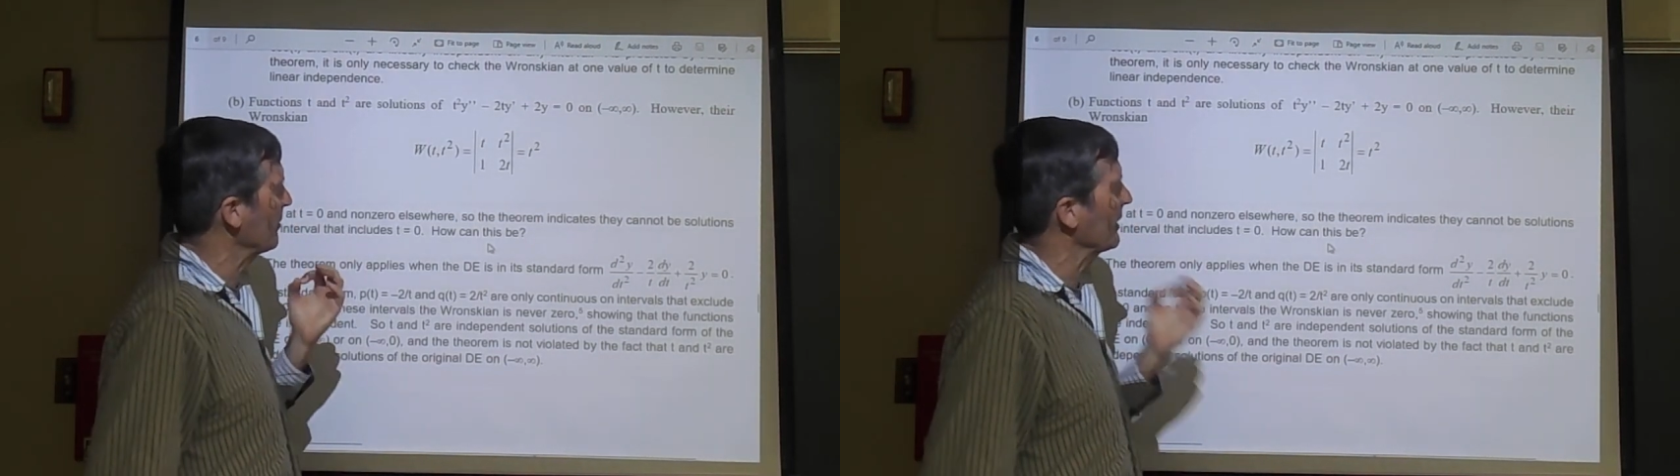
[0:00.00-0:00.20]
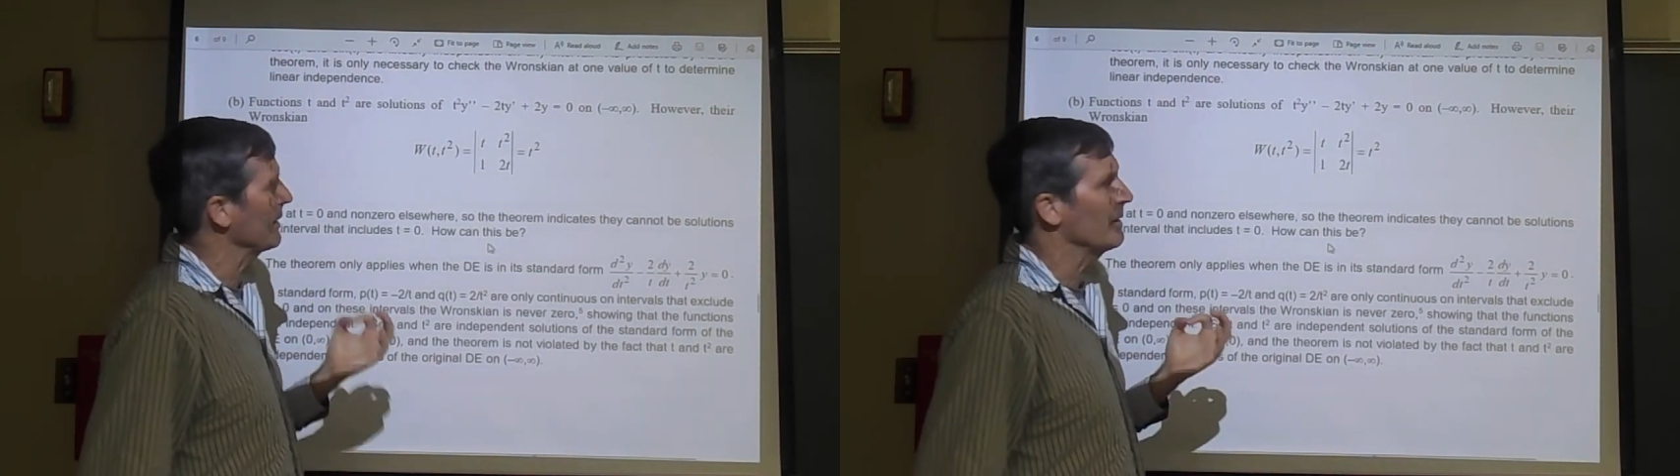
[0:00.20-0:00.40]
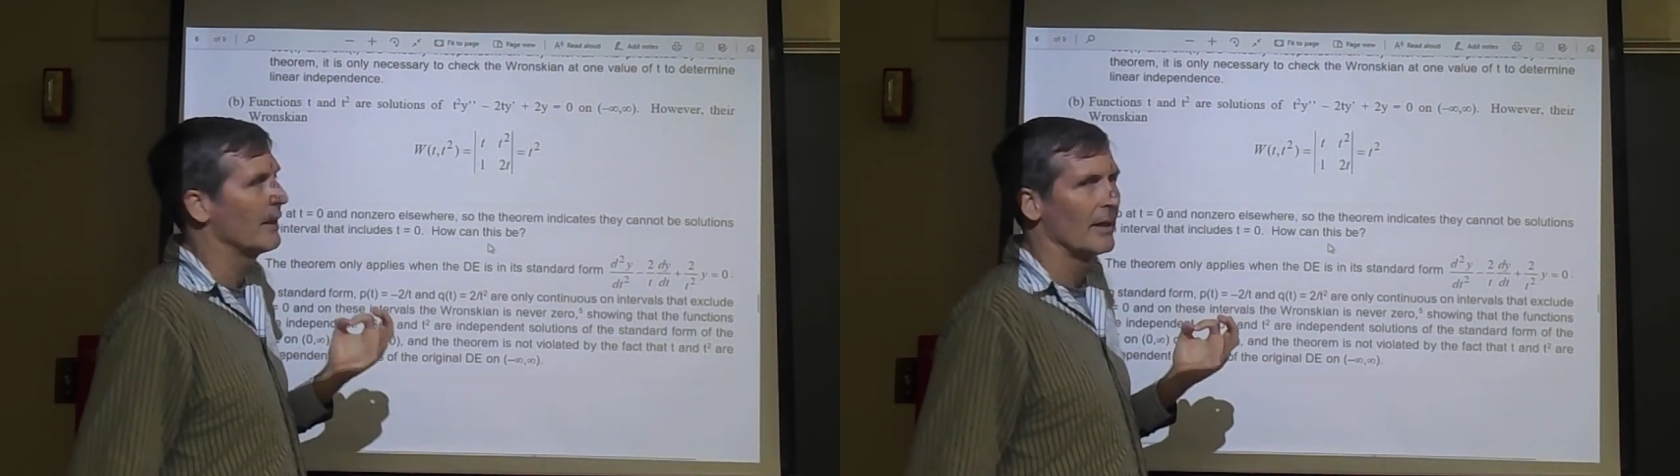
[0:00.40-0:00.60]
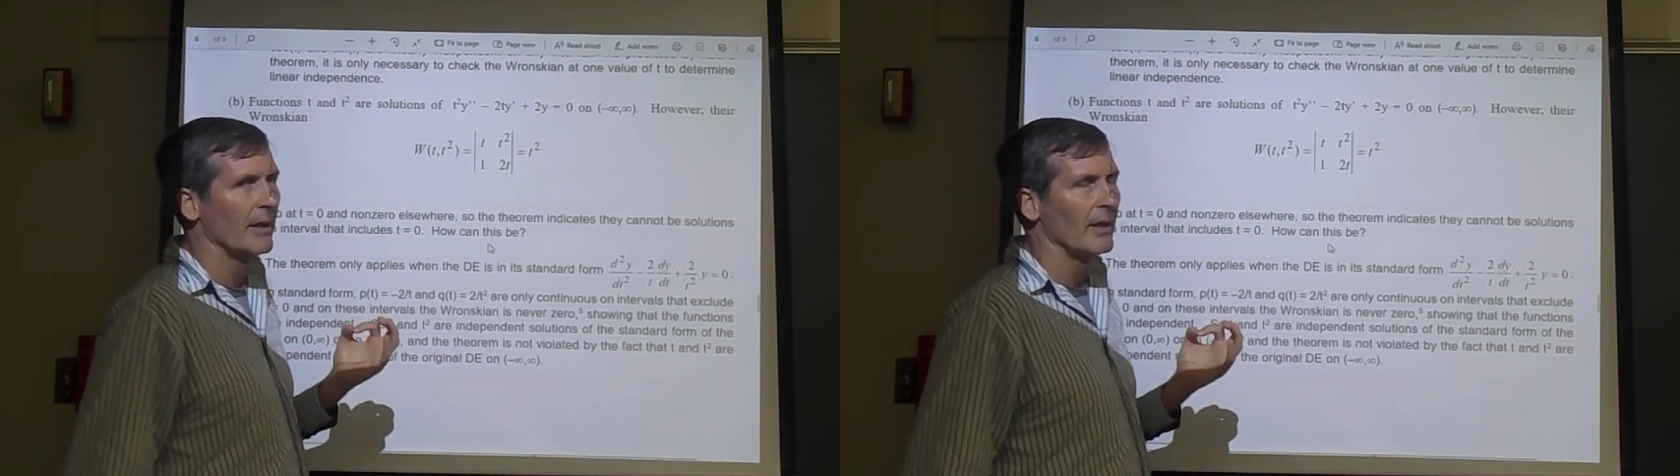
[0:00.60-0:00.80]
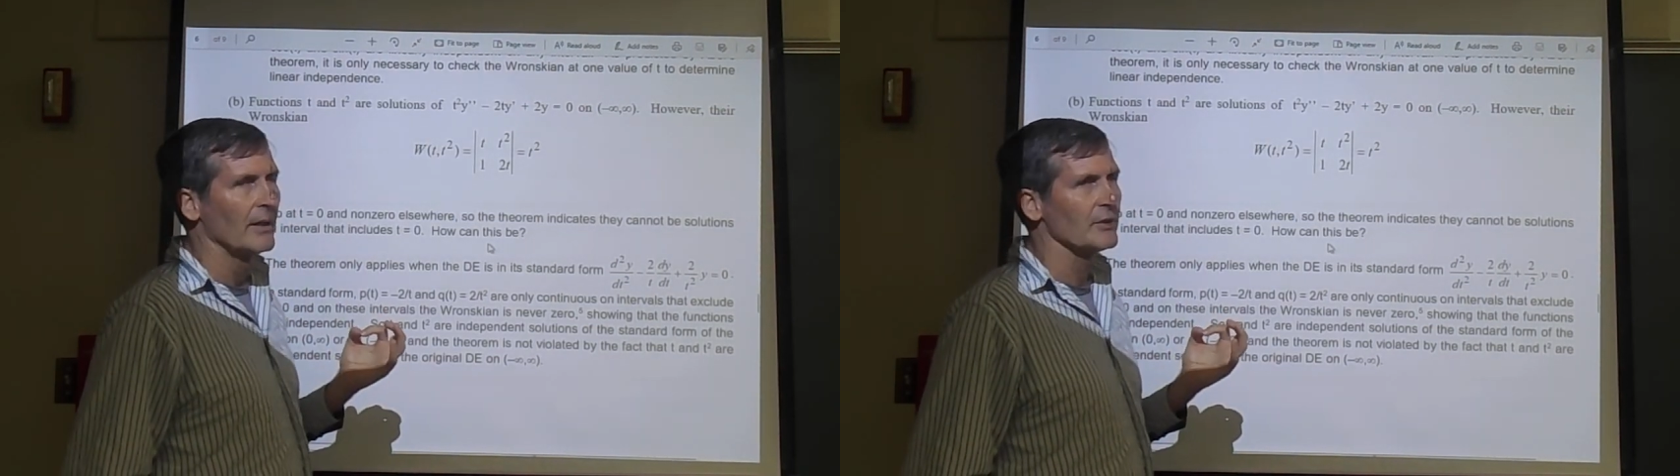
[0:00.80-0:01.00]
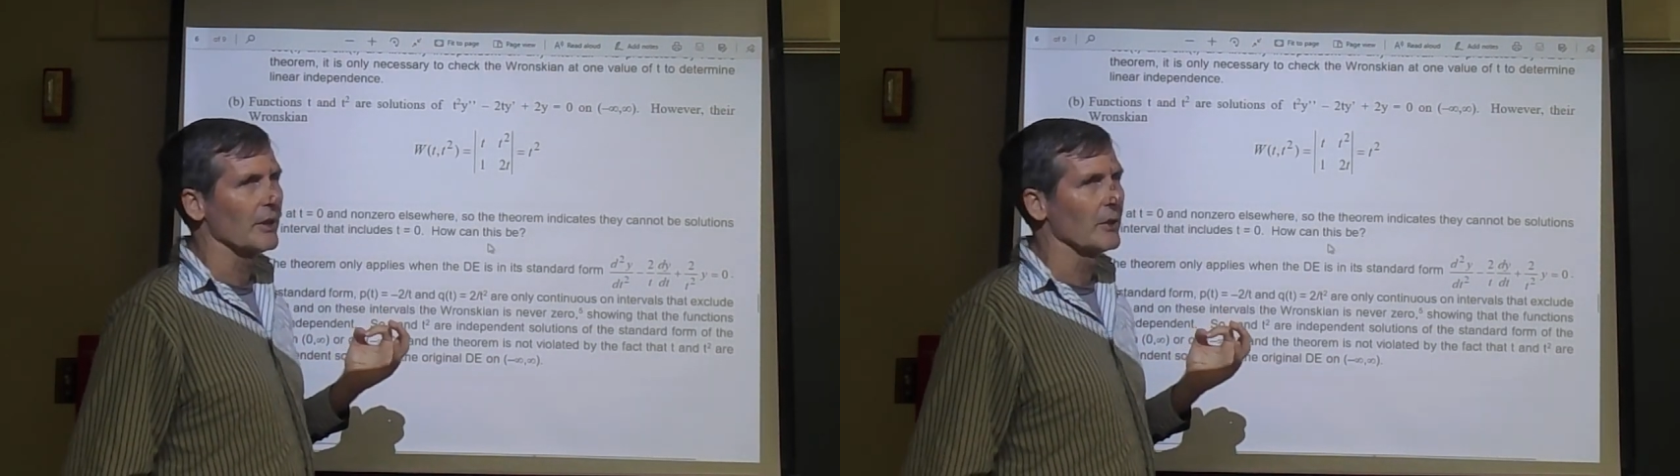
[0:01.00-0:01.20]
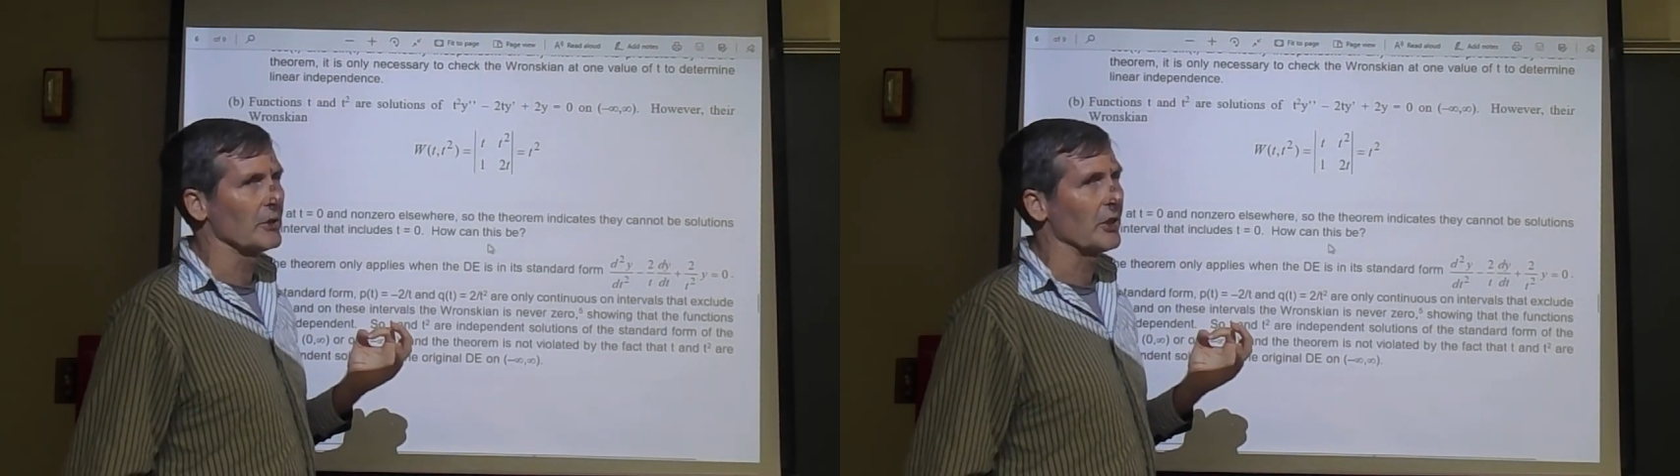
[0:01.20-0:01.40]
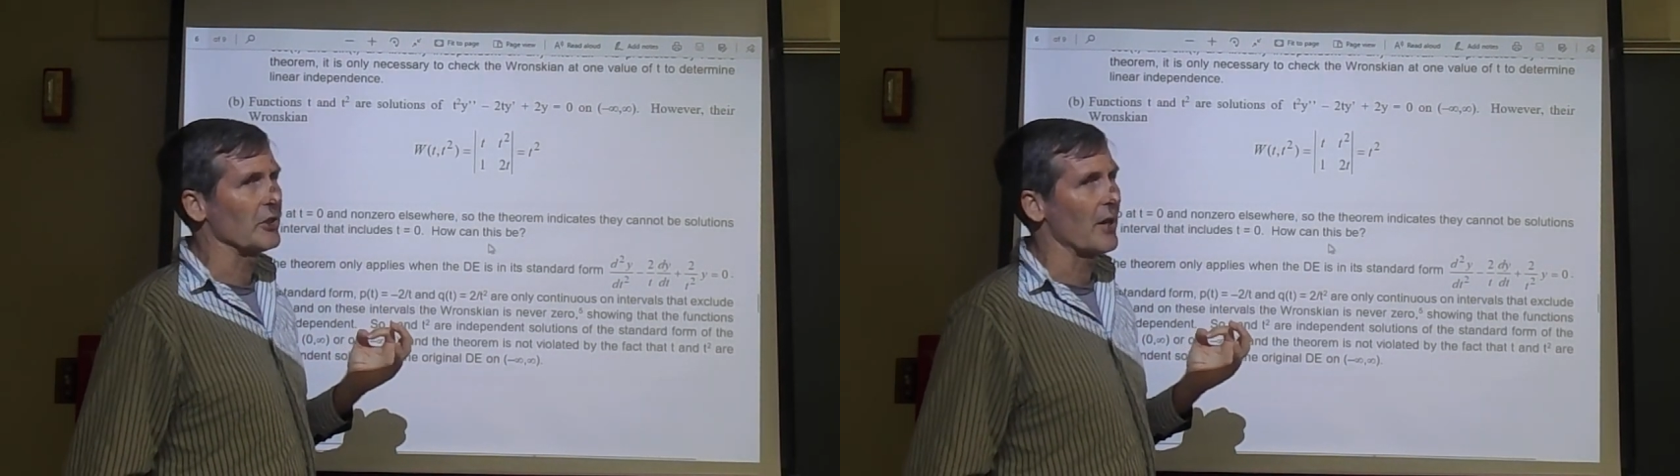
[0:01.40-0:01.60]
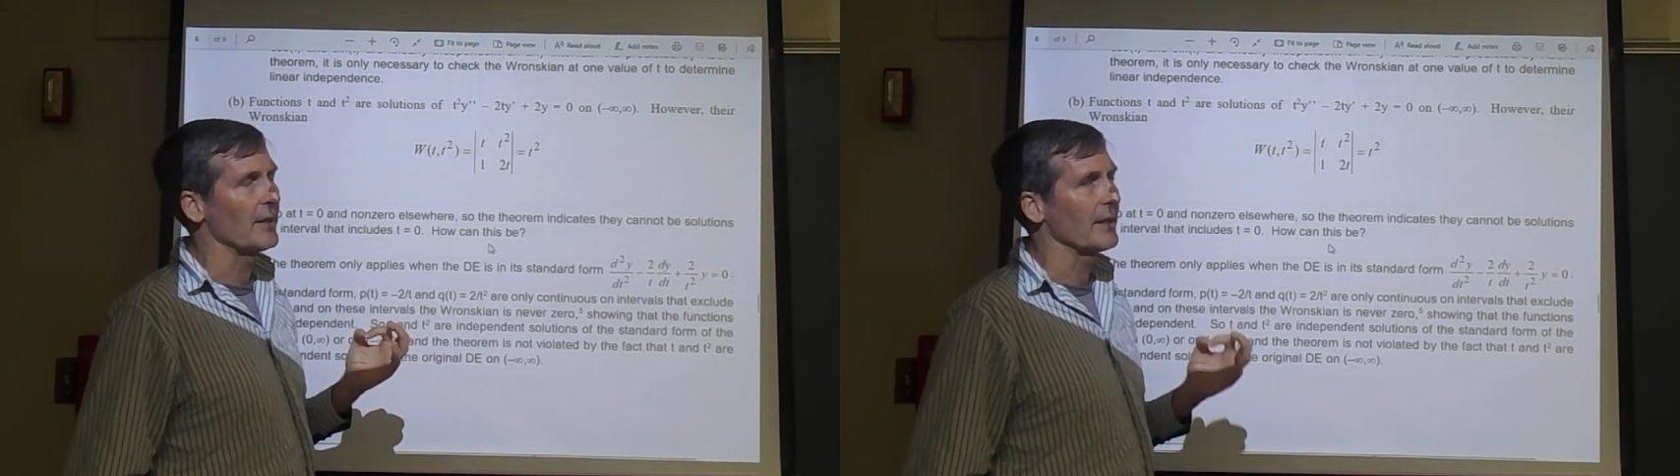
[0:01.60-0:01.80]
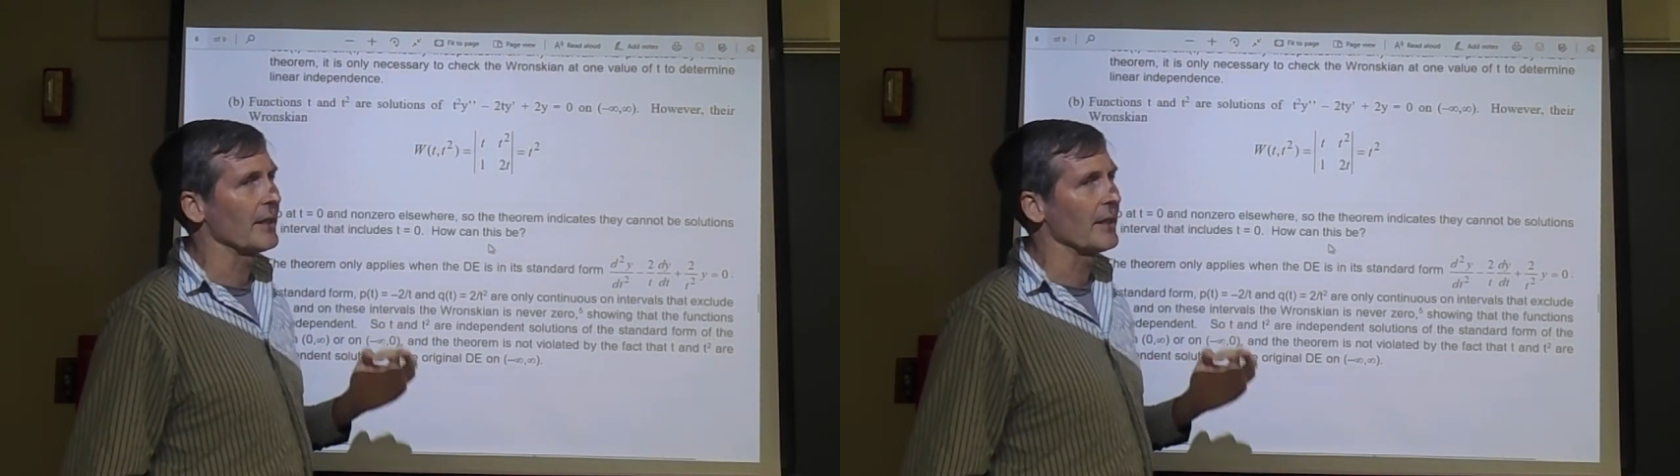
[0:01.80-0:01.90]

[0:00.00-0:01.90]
be solutions on